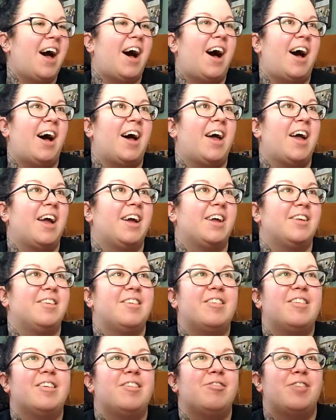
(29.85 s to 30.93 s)
I
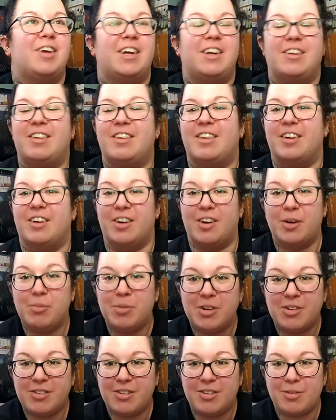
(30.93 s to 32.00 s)
disinfected the
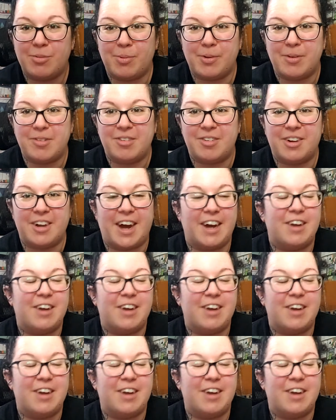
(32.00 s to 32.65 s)
garbage disposal.